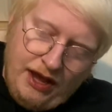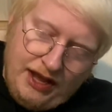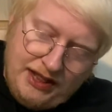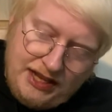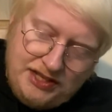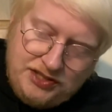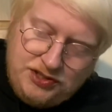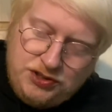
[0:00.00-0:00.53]

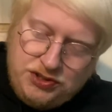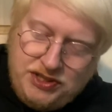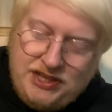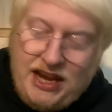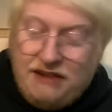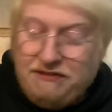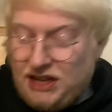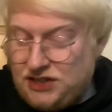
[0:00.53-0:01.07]
This doesn't
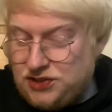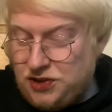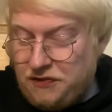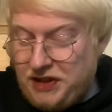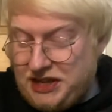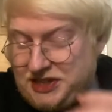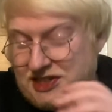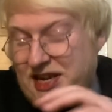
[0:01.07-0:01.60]
have that sort of
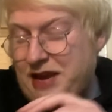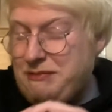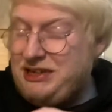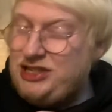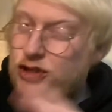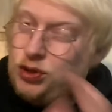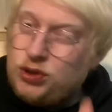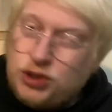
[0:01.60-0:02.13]
like same
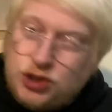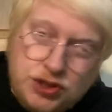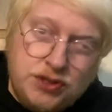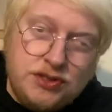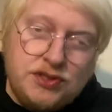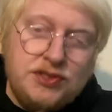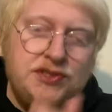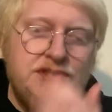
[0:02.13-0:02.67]

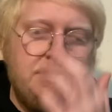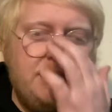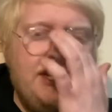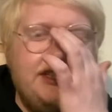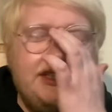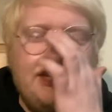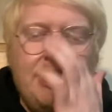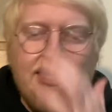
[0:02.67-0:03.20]
indulgence
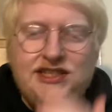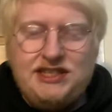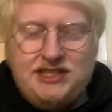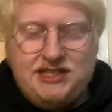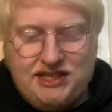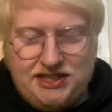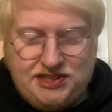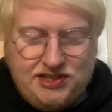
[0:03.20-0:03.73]
as that did.
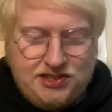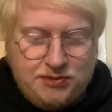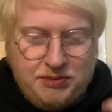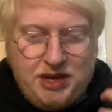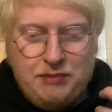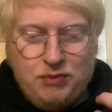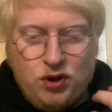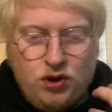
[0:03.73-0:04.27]
This is a
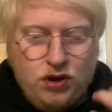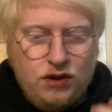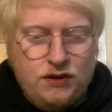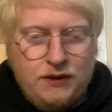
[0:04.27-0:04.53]
bit more.